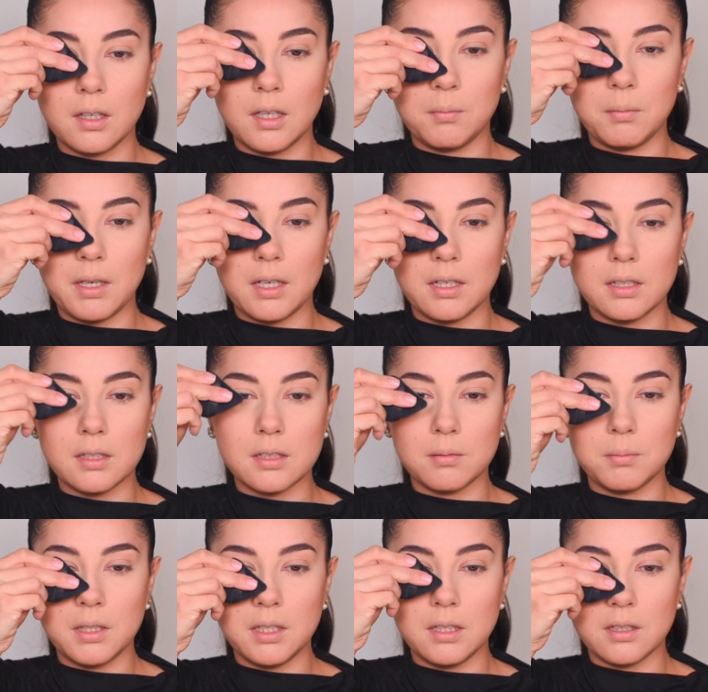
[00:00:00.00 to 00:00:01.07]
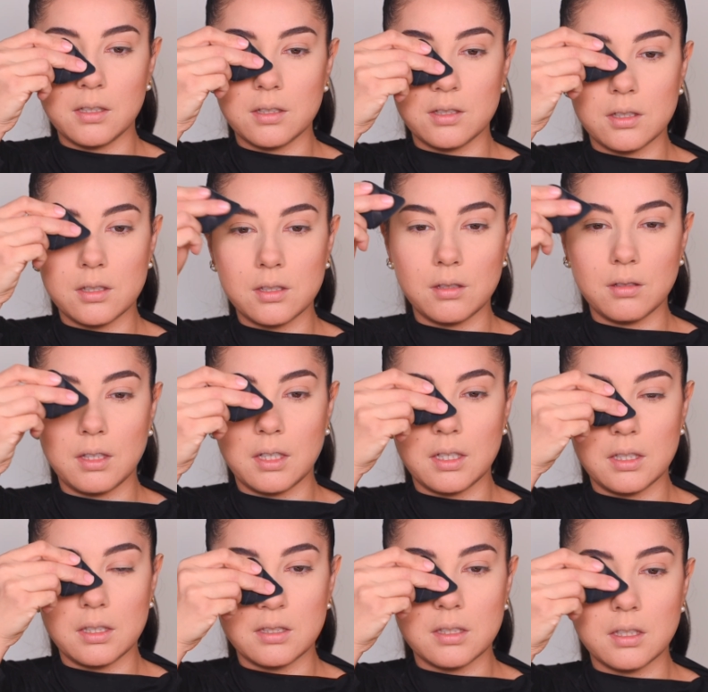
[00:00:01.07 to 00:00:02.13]
I'm adding some here just so that
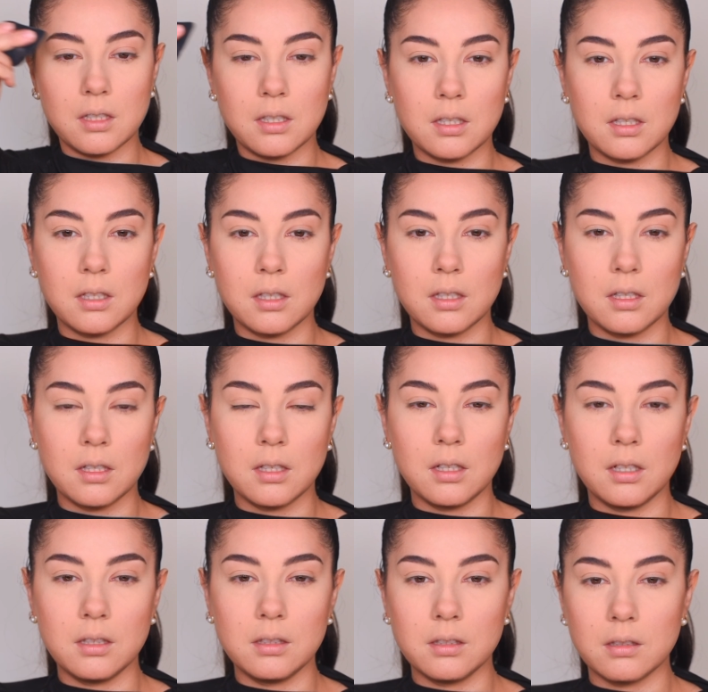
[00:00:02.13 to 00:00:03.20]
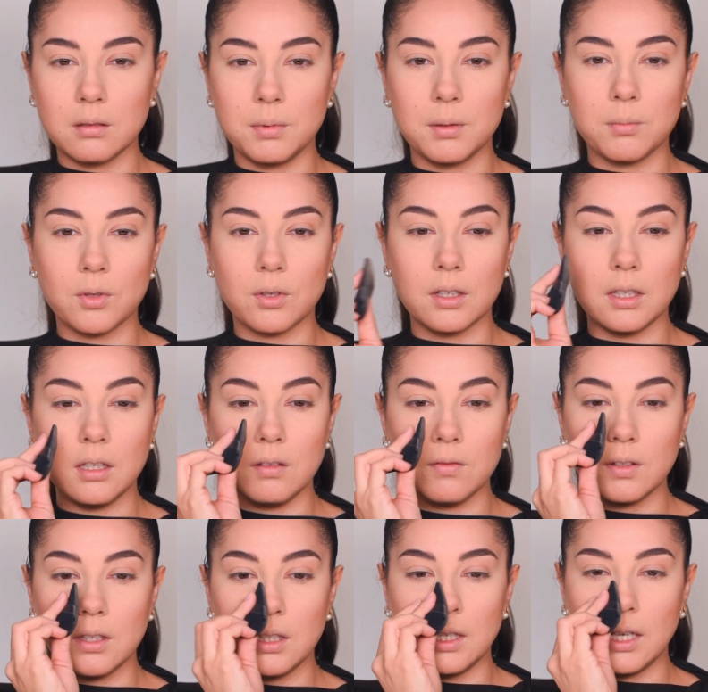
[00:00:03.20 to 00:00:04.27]
it's a little bit more
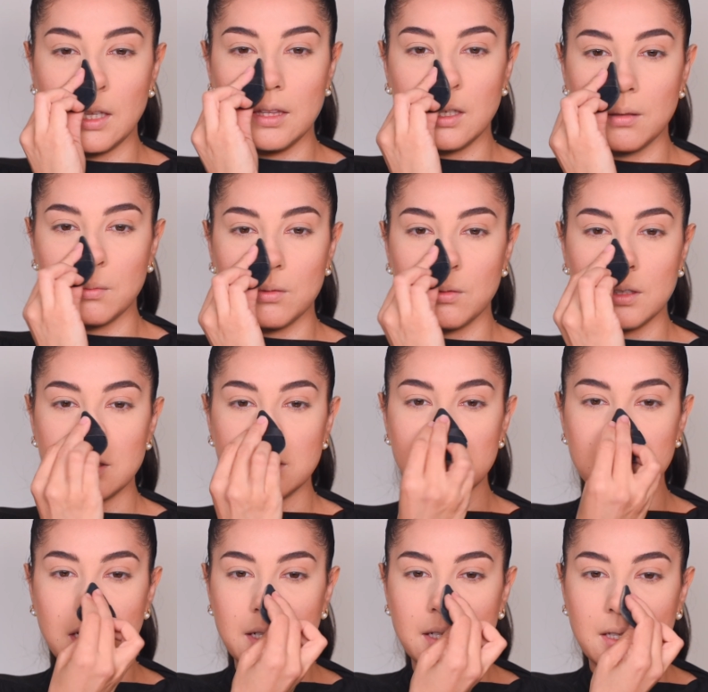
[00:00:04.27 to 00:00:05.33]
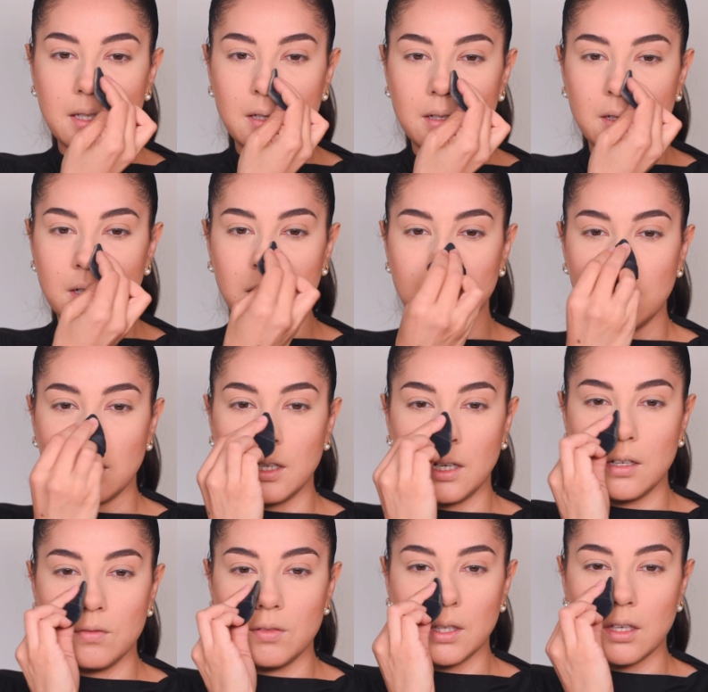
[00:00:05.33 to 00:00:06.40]
even. And then I'm going to take it kind
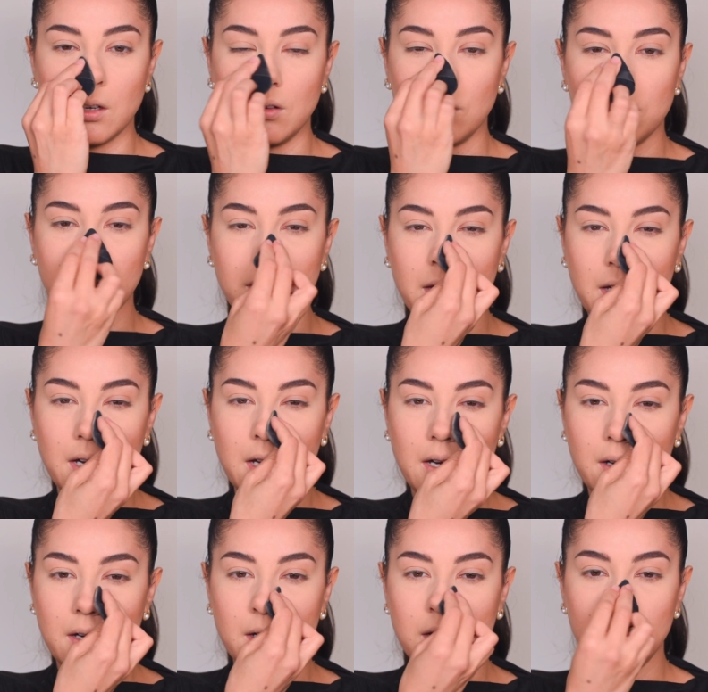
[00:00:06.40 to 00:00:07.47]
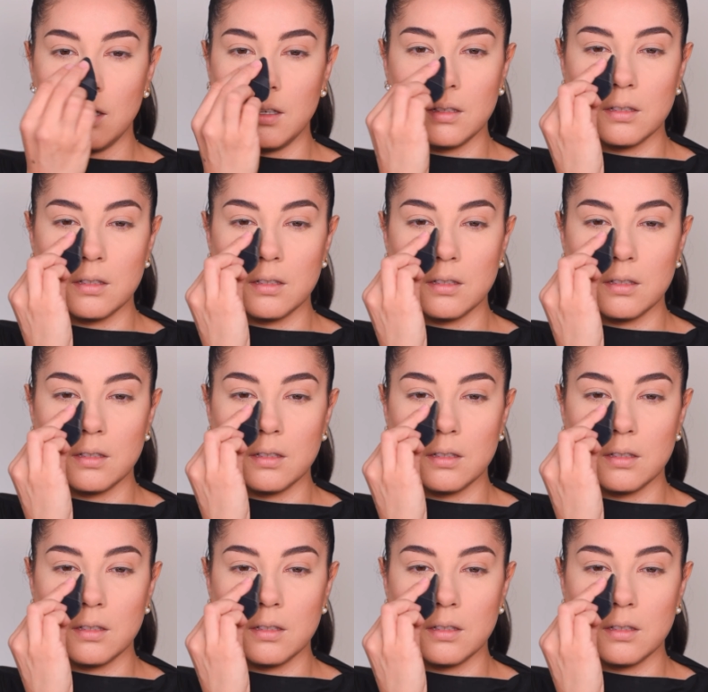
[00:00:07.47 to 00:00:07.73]
of like over that area.